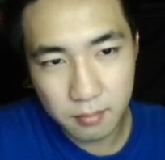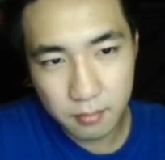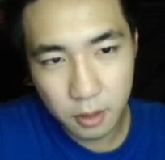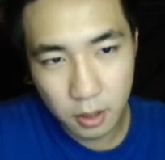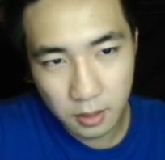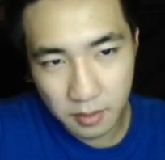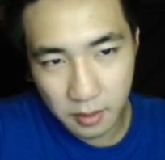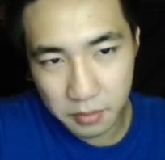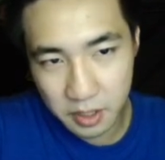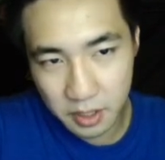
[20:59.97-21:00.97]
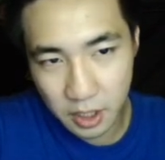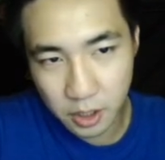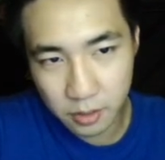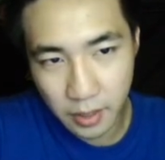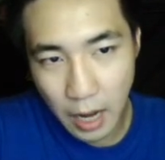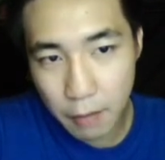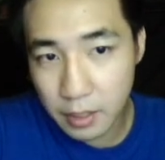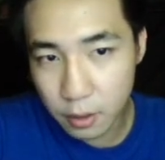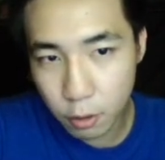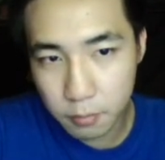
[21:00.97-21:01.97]
Talking about mitigation, right? I
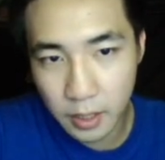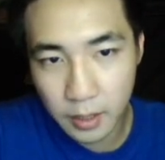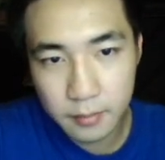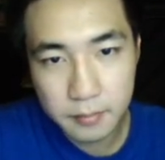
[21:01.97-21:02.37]
really hope that